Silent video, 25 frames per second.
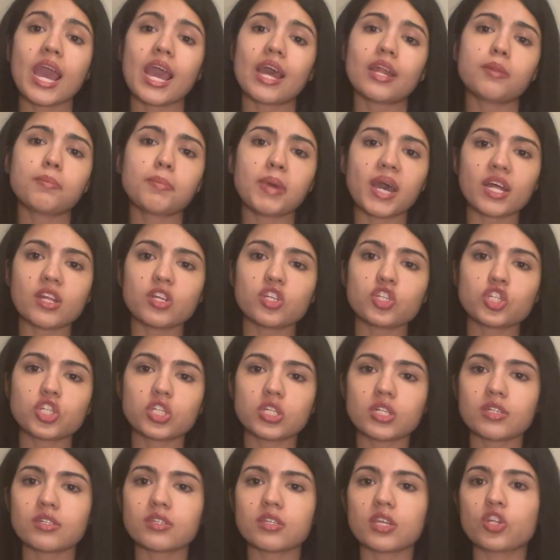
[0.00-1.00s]
And the balance
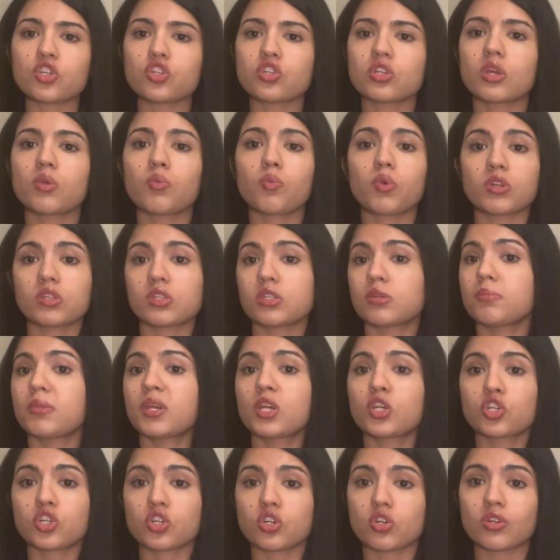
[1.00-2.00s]
sheet essentially wants to
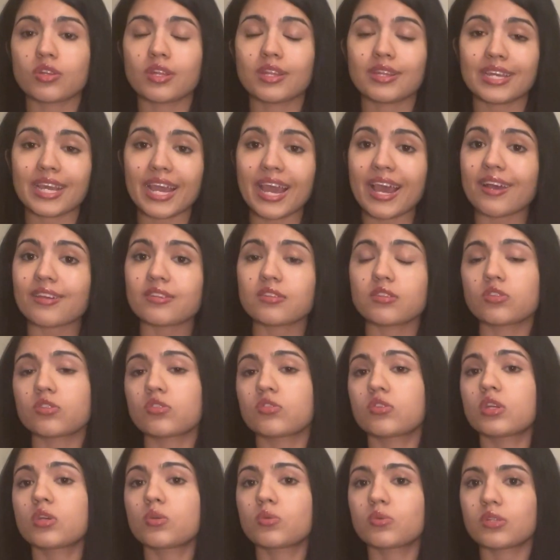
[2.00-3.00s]
make sure that the assets
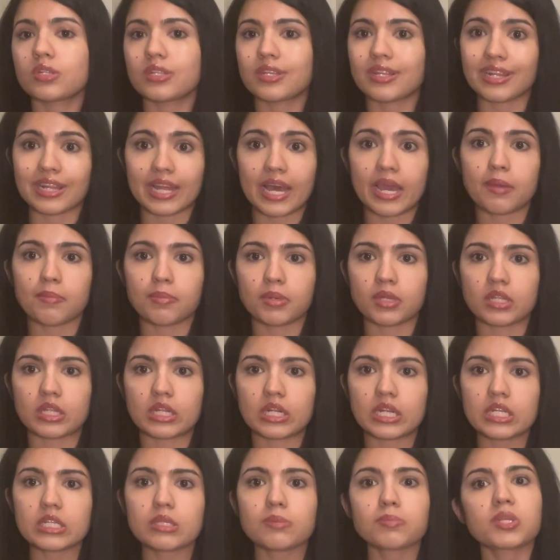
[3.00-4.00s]
are equal to the
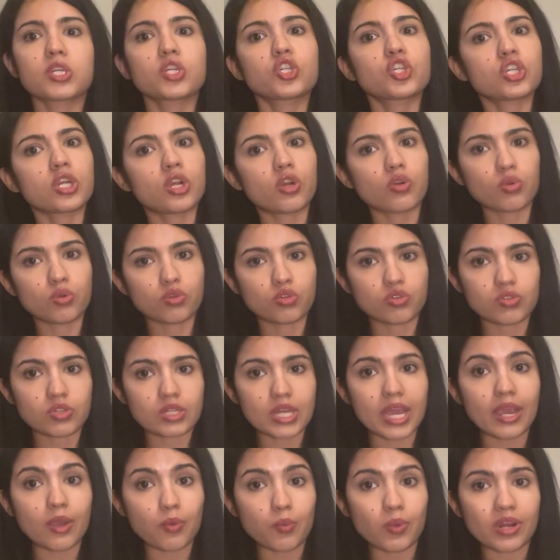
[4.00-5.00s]
liabilities plus shareholders'
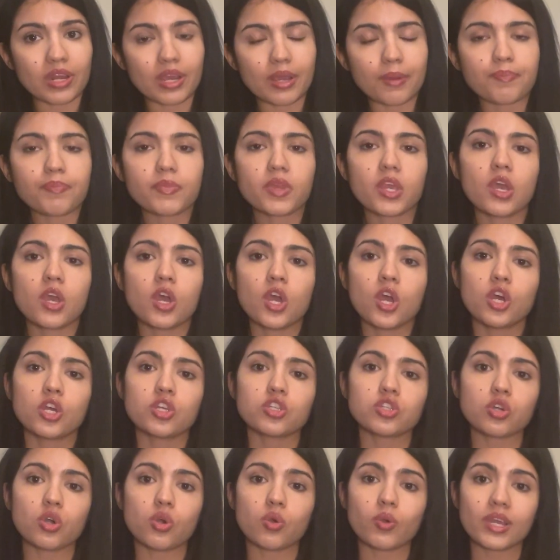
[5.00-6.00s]
equity.
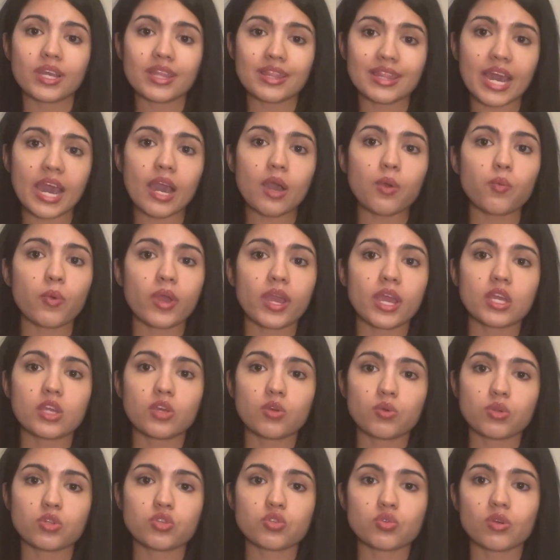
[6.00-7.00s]
So in that way,
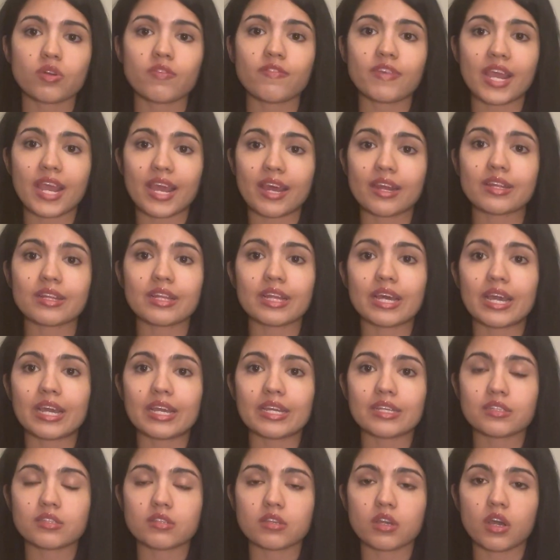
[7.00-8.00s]
you can sort of
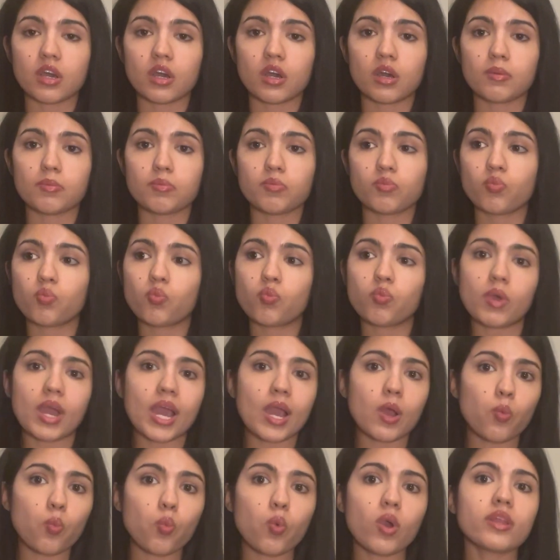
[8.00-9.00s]
analyze
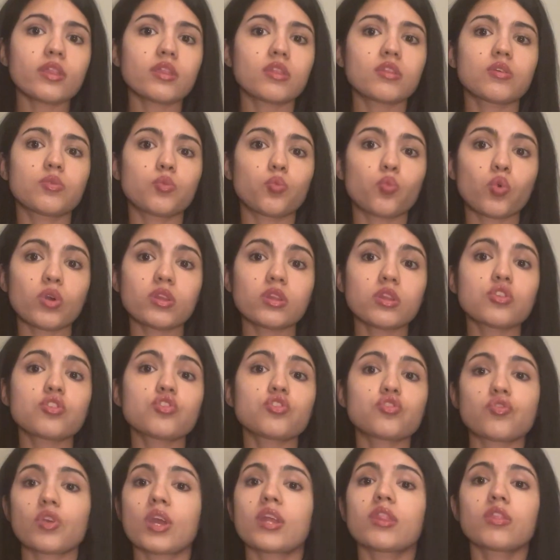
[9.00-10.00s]
what the
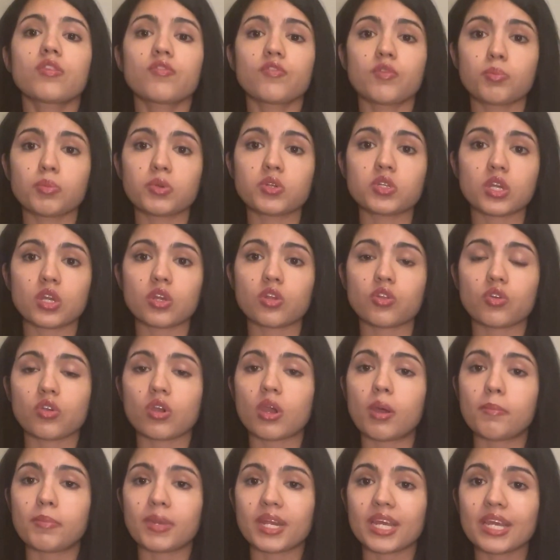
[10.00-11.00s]
strength of a particular
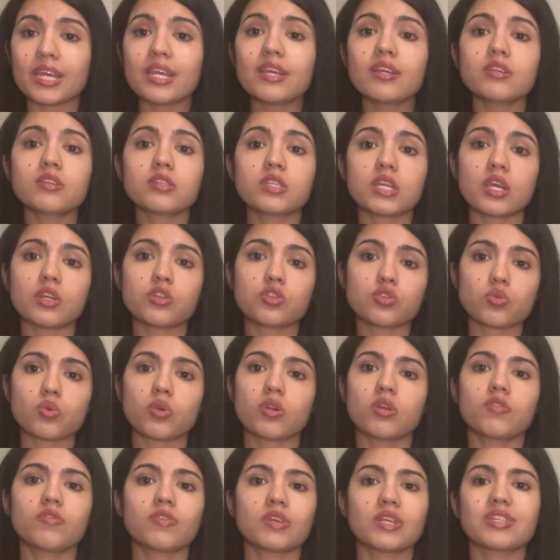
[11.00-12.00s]
company is and sort
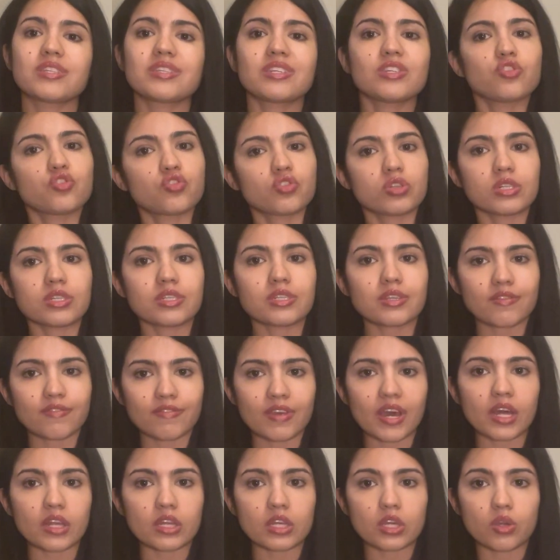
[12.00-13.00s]
of its intrinsic
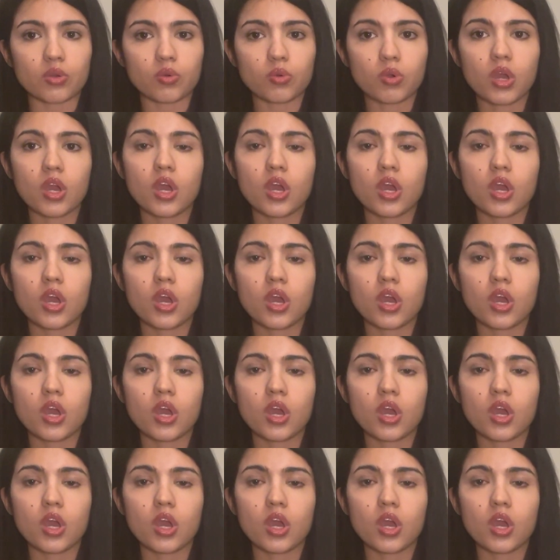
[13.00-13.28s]
value.